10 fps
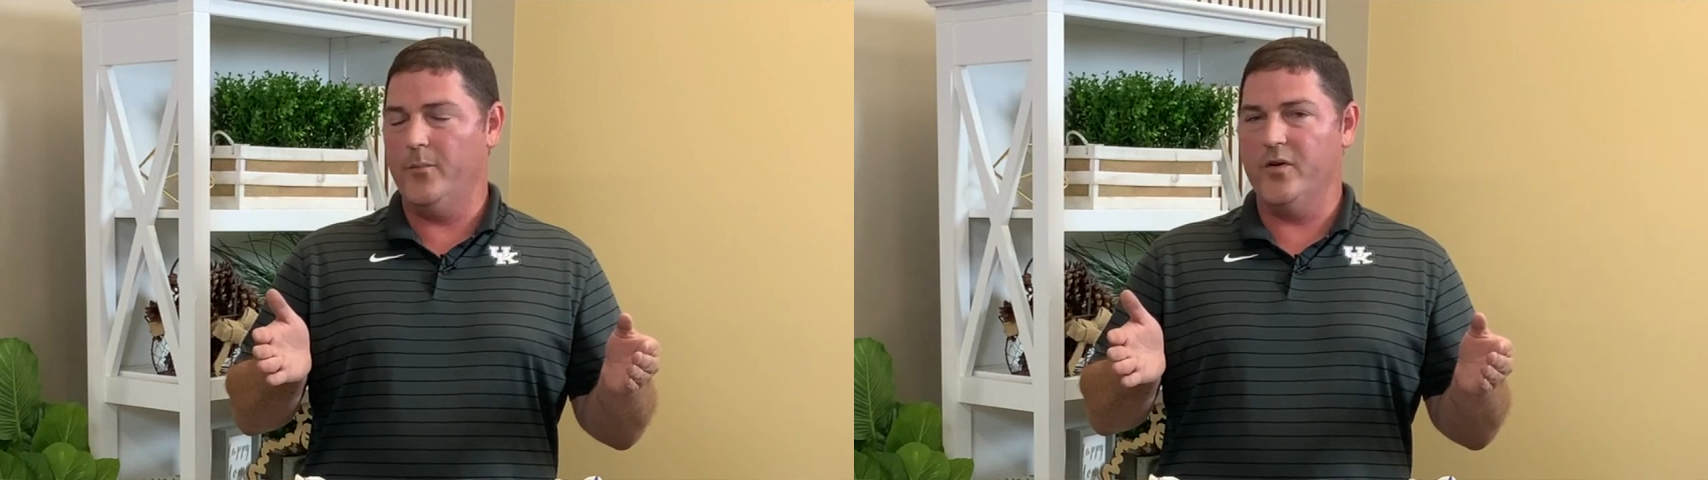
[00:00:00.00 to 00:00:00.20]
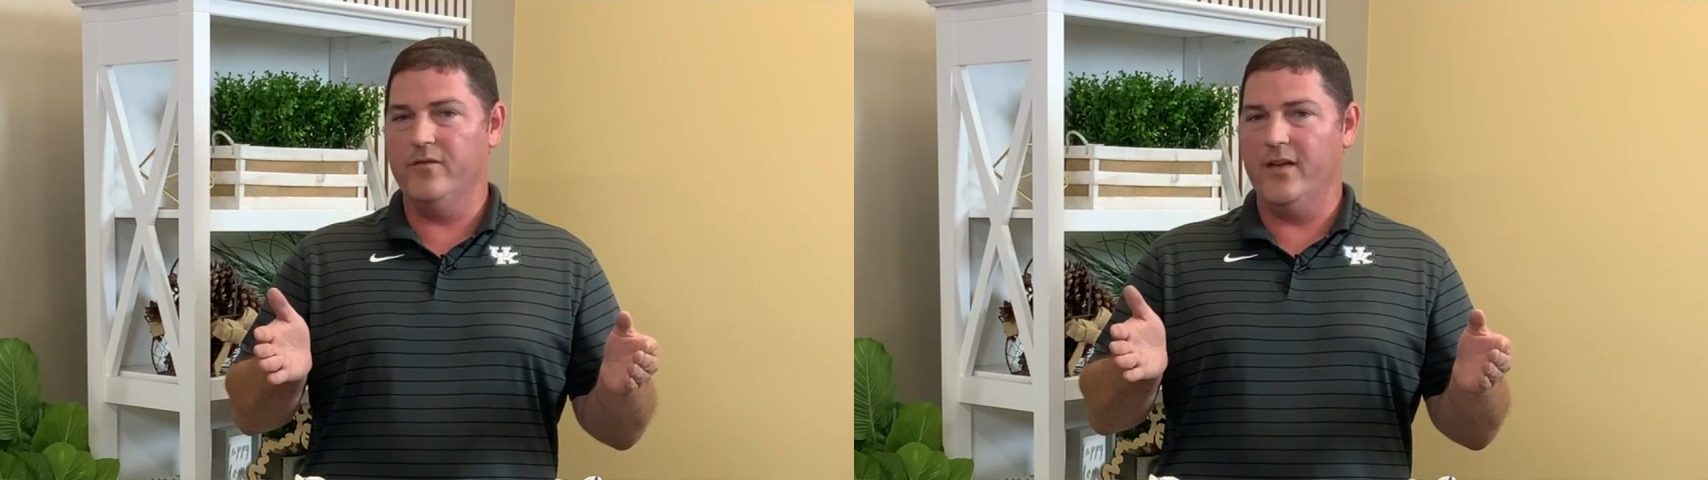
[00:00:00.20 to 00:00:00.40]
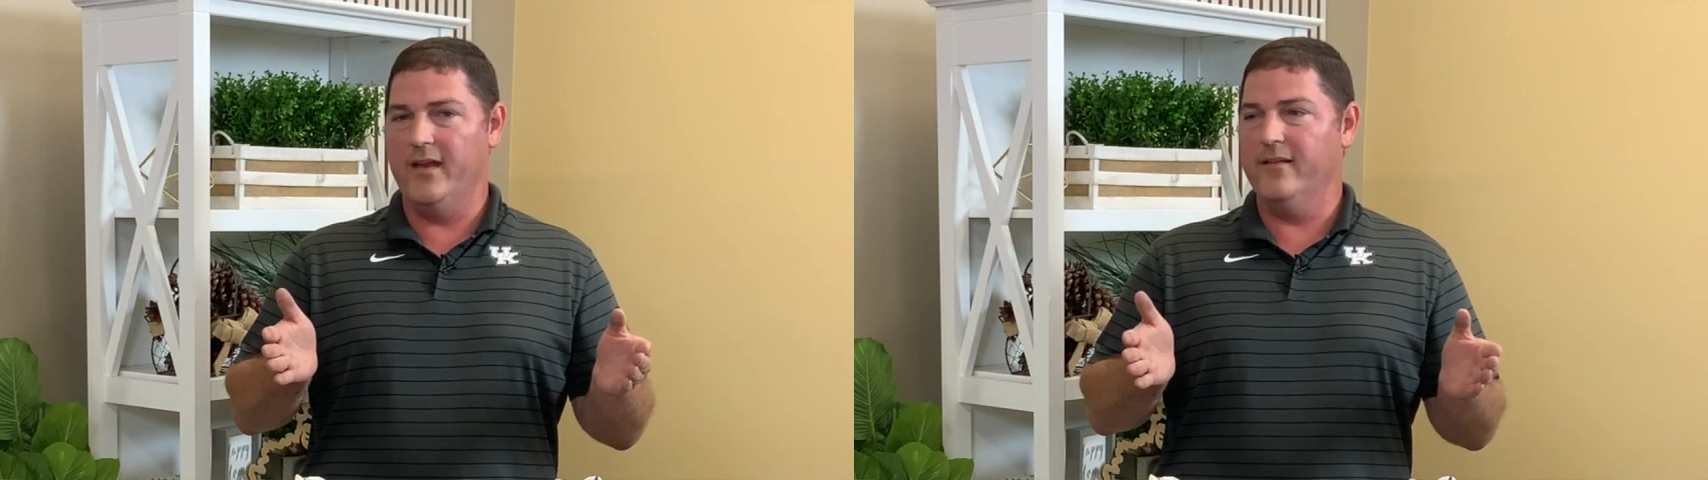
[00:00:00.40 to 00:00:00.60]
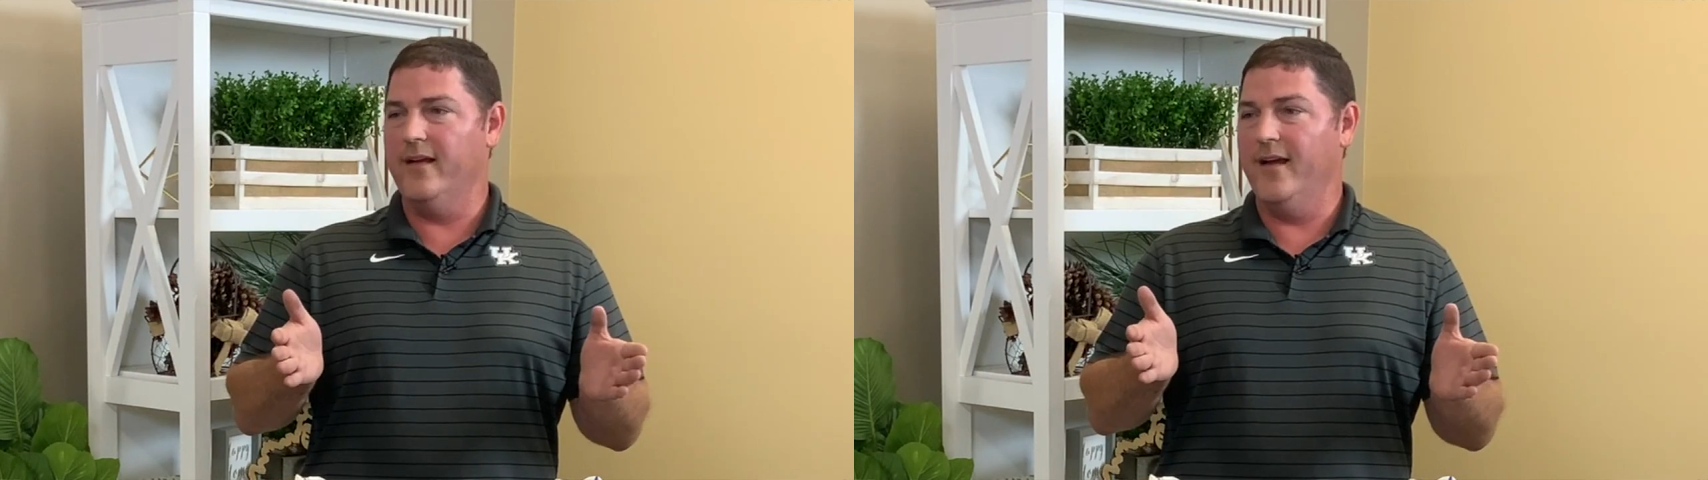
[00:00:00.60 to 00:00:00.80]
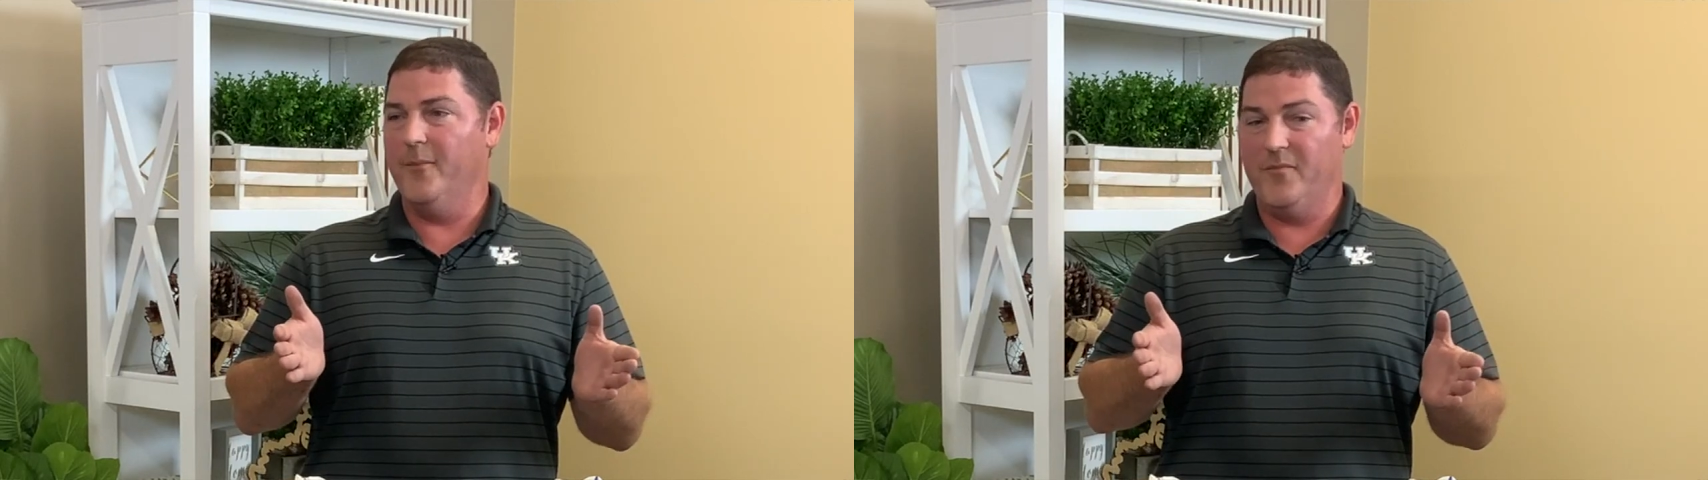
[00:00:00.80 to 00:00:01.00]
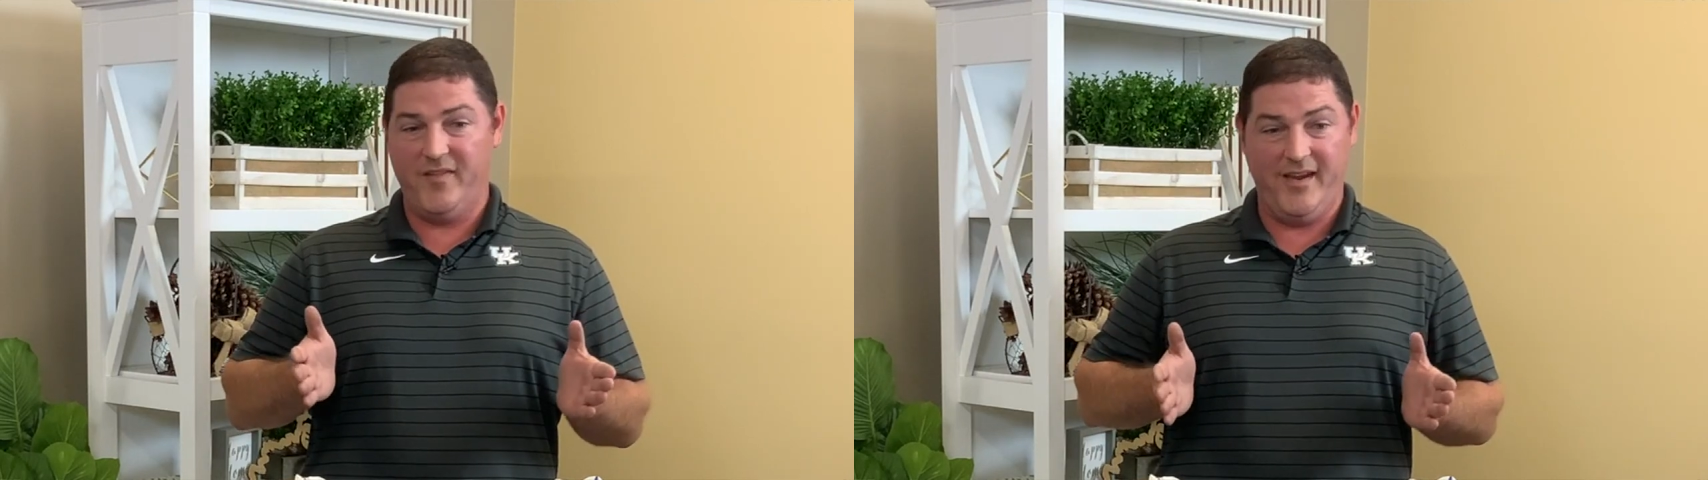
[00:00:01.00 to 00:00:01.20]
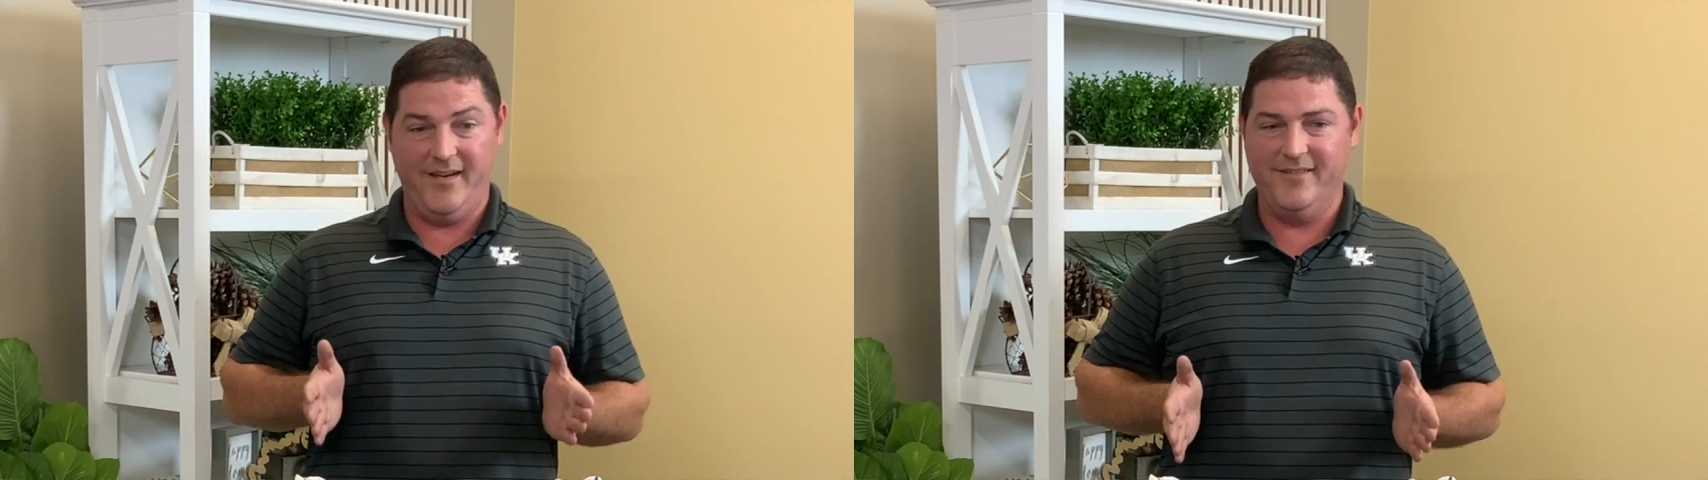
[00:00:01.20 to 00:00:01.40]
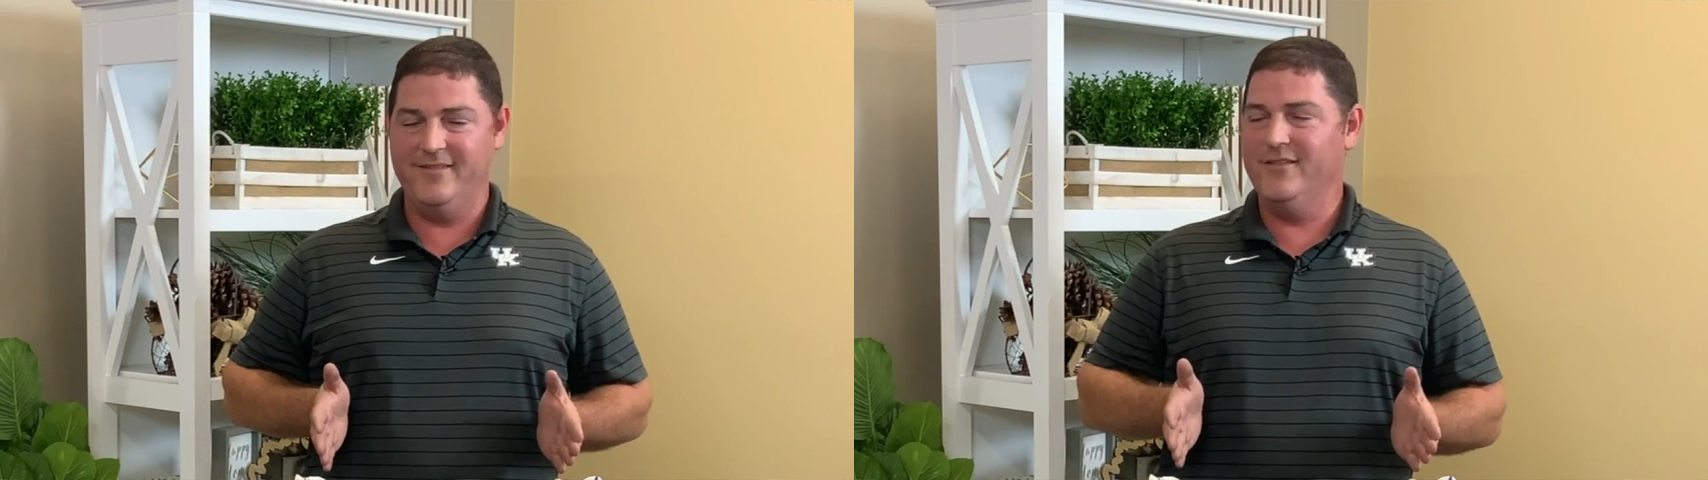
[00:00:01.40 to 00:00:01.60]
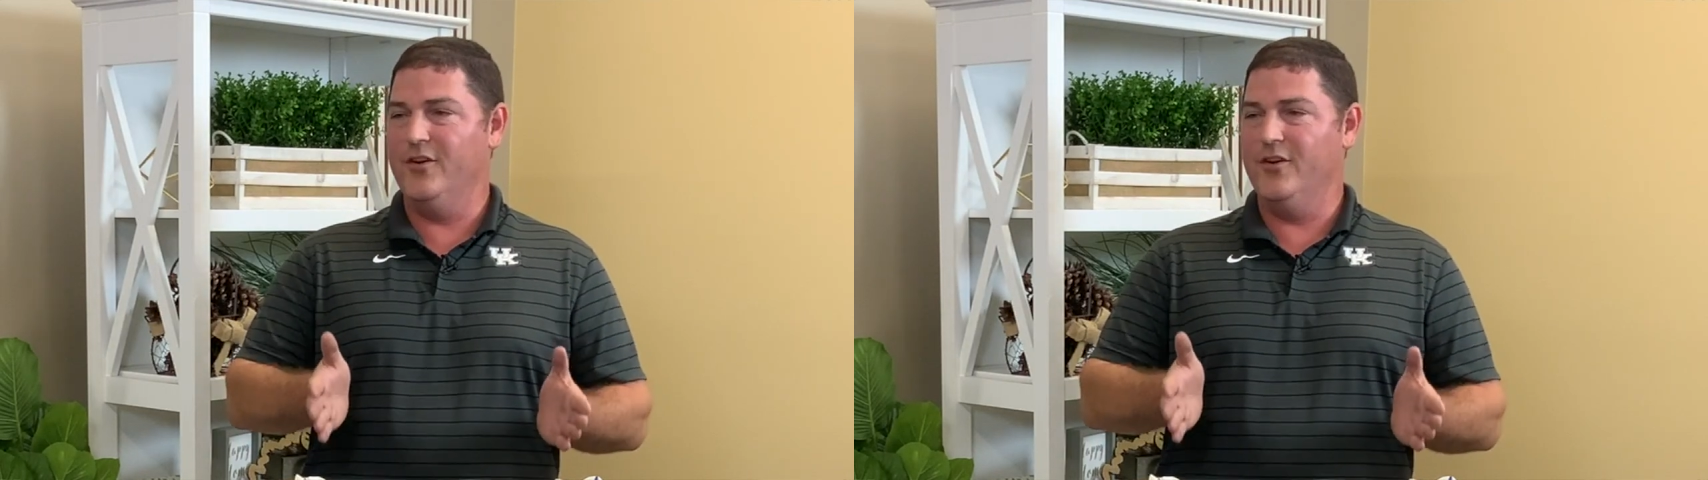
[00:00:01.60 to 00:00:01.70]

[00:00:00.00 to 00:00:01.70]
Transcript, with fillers: prevent um, seeing